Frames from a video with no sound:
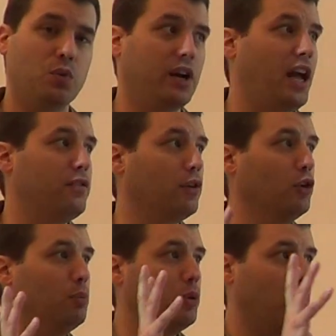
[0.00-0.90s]
We're going to have a
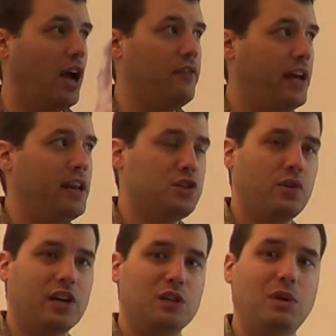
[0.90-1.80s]
group who have had
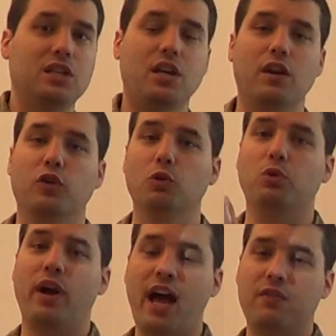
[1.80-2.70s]
hysterectomies and a group
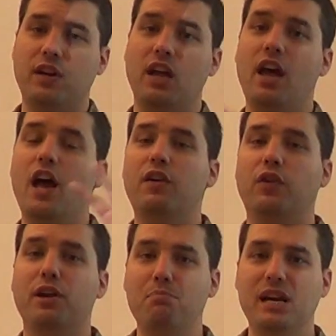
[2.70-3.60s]
who haven't, and
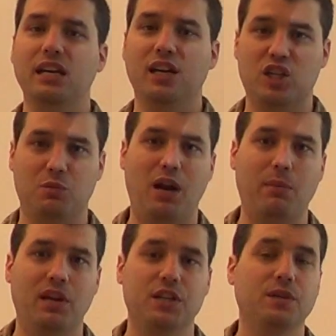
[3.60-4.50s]
run mini
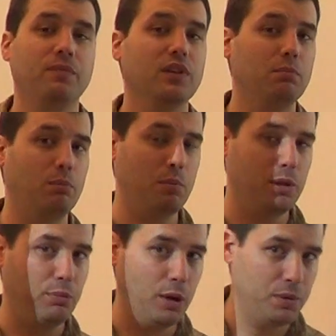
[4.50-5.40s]
experiments. Remember
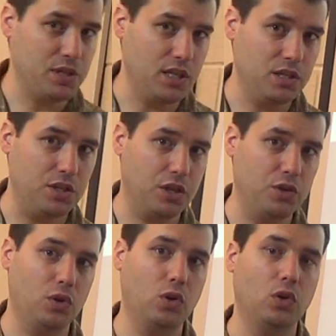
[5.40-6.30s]
the purpose of this, it's
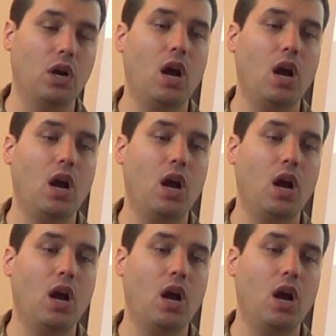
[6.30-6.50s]
control.